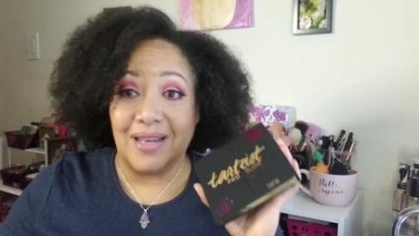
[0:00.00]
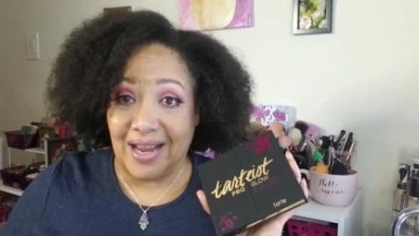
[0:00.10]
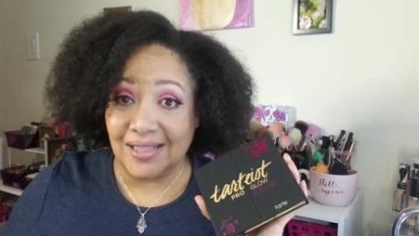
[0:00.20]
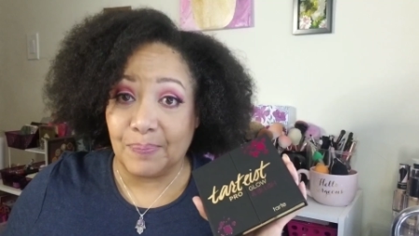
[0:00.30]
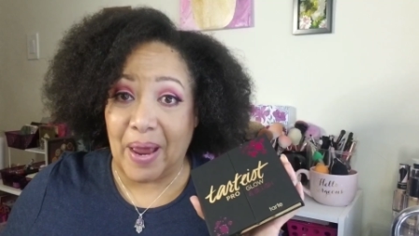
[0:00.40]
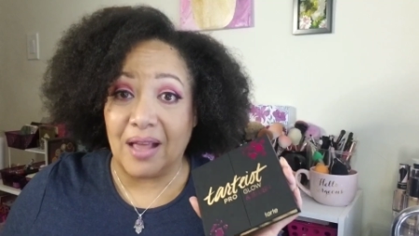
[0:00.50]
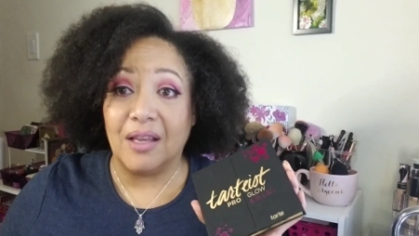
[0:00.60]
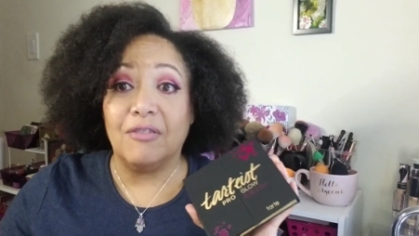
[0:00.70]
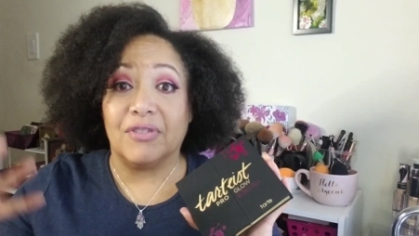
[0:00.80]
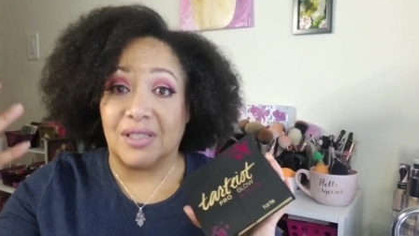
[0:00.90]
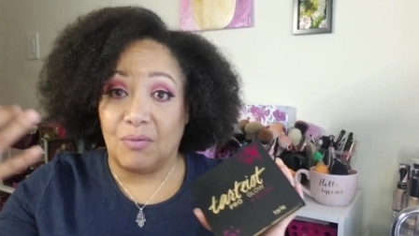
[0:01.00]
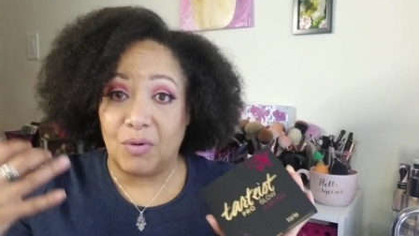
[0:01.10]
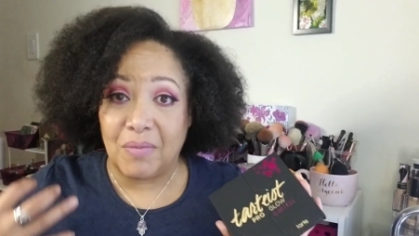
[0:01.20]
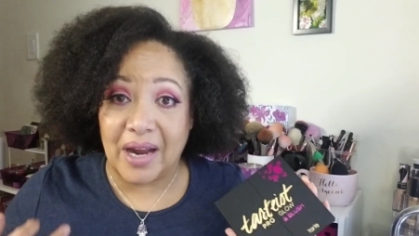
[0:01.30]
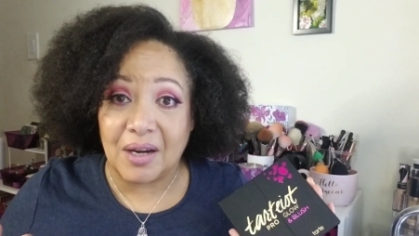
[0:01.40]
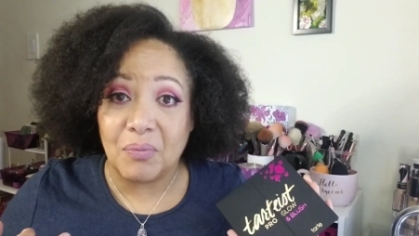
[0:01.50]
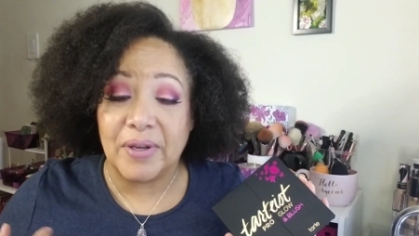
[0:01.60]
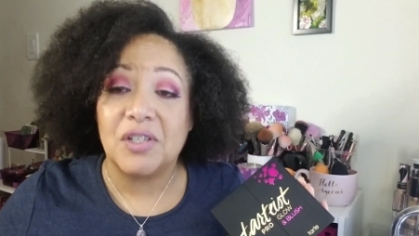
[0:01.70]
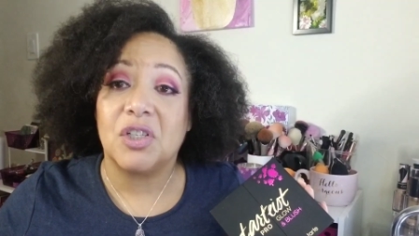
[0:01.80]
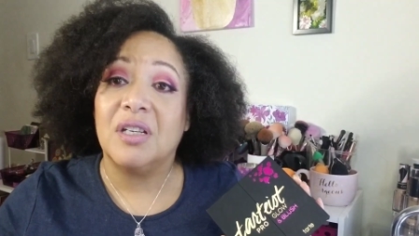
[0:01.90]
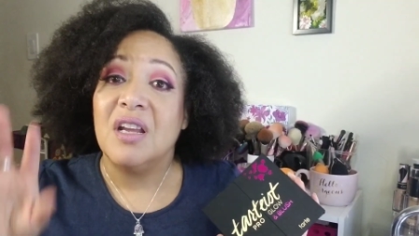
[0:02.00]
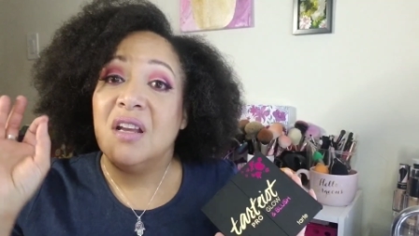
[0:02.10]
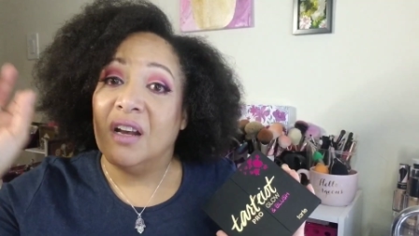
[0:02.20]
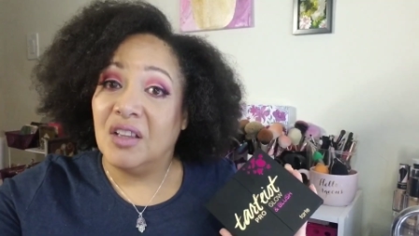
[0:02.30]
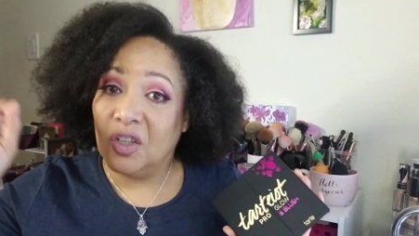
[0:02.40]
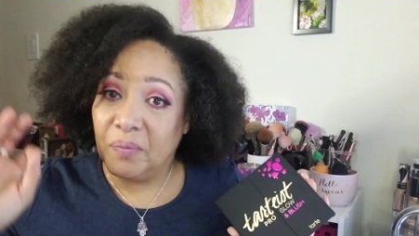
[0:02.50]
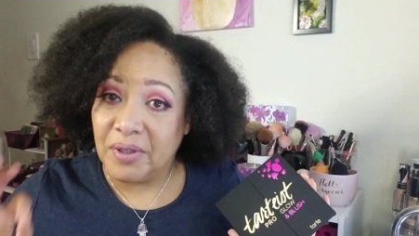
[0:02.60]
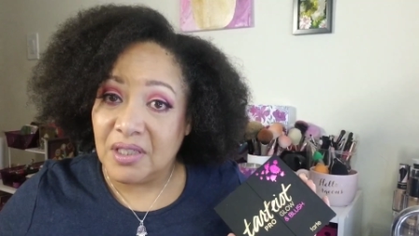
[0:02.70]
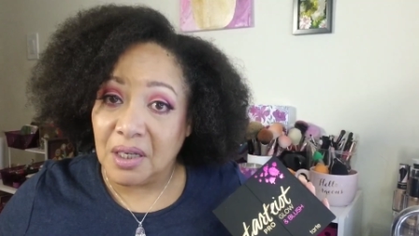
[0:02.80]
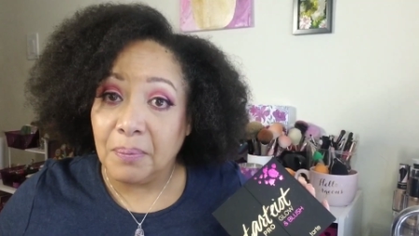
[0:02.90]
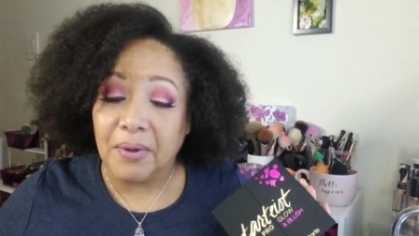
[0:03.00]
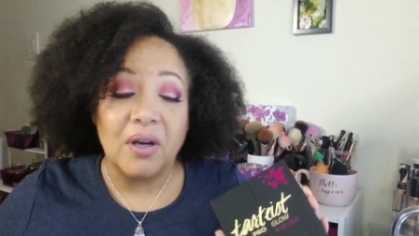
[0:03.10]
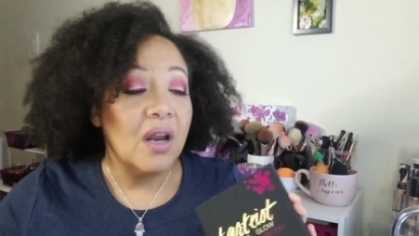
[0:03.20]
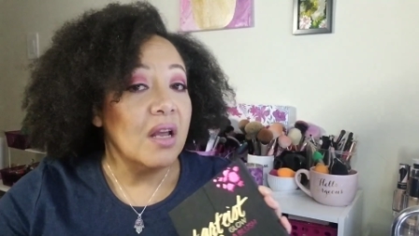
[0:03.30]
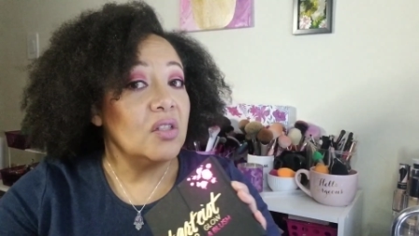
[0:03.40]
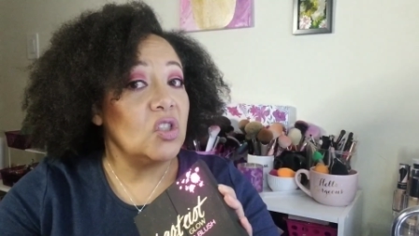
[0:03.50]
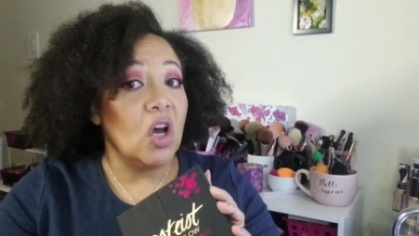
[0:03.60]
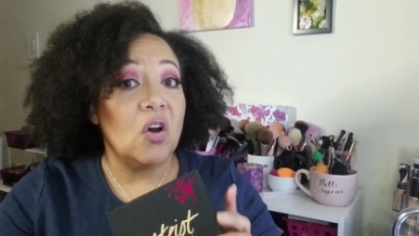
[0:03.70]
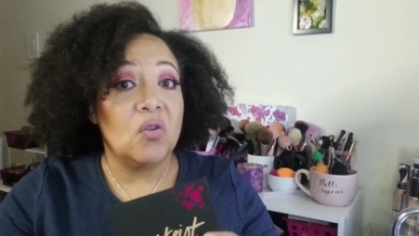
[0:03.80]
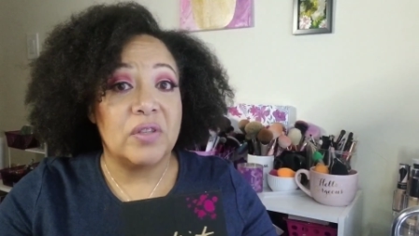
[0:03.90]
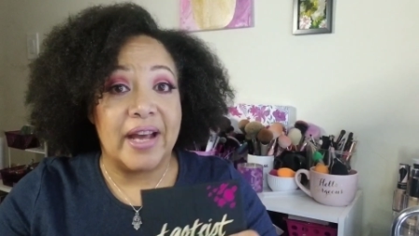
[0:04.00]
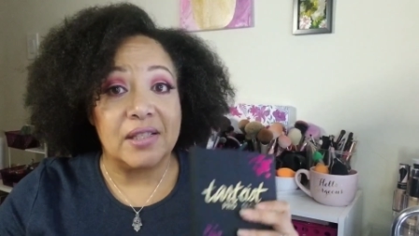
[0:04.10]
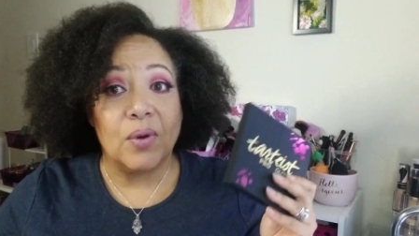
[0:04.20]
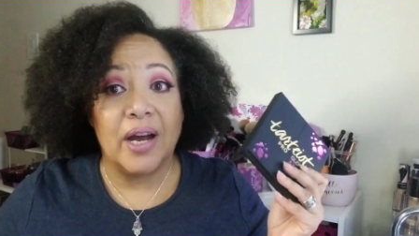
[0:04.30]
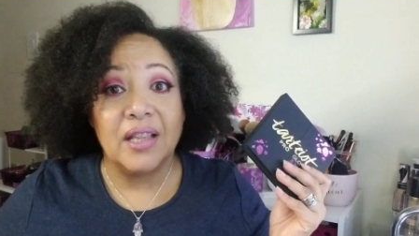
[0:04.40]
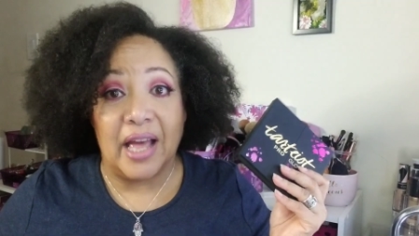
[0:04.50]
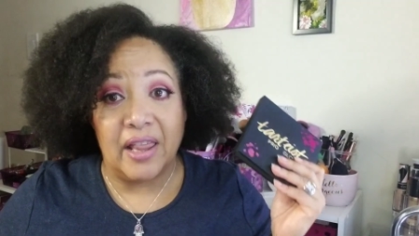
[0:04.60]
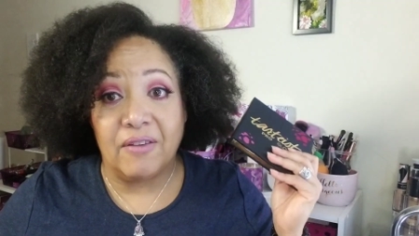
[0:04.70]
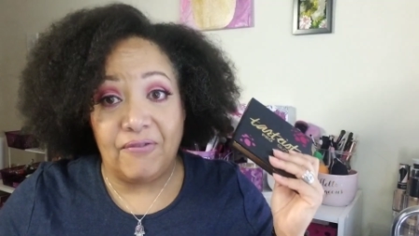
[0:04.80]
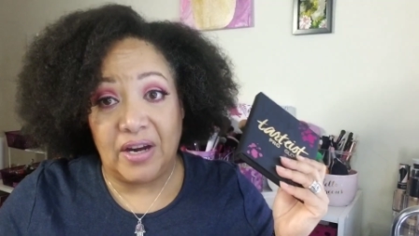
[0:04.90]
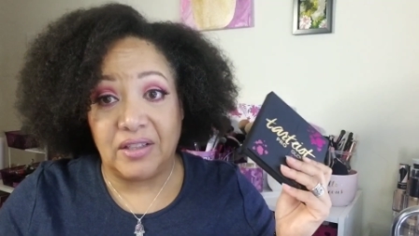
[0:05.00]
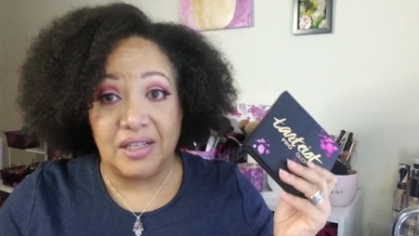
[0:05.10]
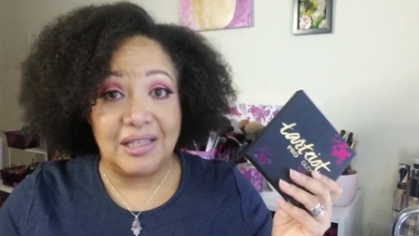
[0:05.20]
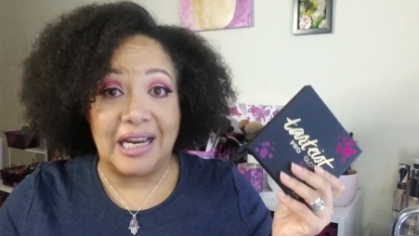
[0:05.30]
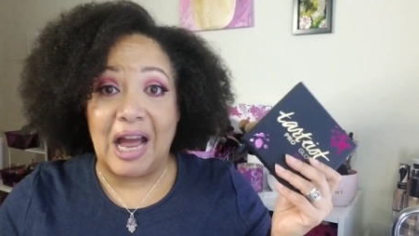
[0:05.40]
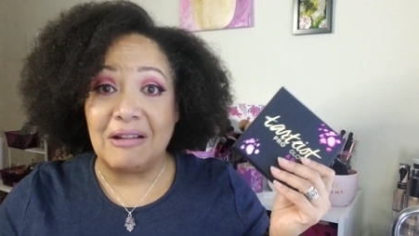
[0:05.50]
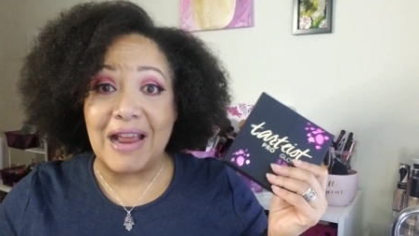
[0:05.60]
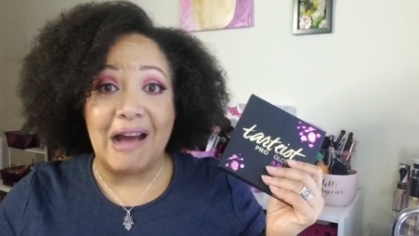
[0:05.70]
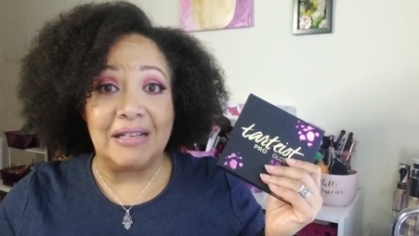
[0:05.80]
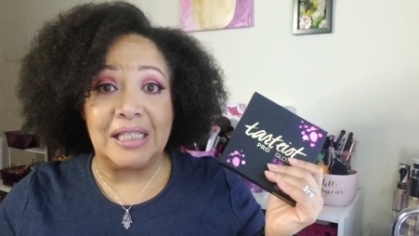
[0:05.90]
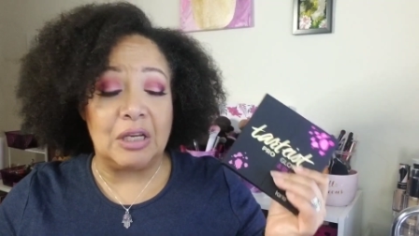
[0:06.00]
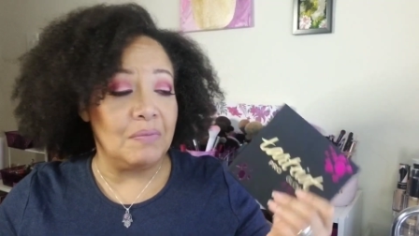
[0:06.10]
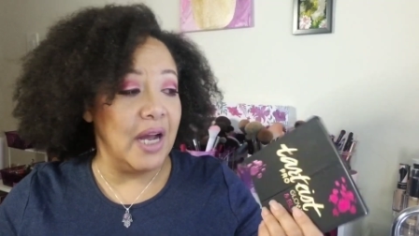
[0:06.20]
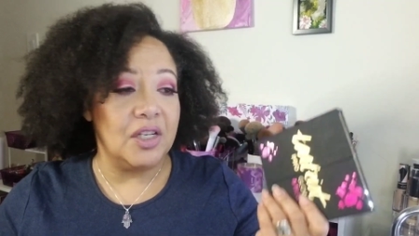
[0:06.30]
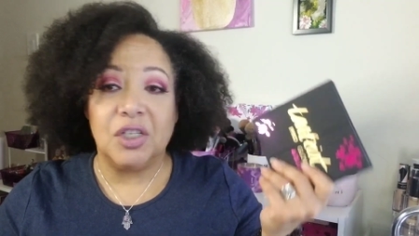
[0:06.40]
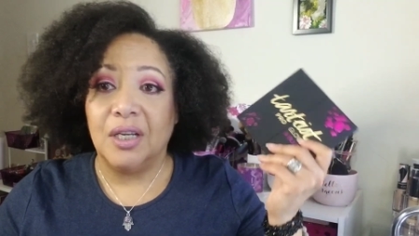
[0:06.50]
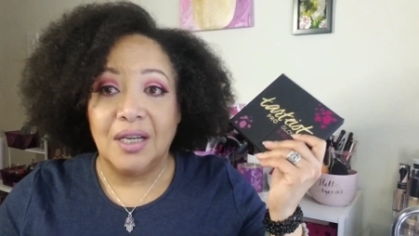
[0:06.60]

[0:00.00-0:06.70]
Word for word: nice palette for someone my complexion, a little bit deeper. So that's why a lot of the fair ladies like, oh no, it's too much.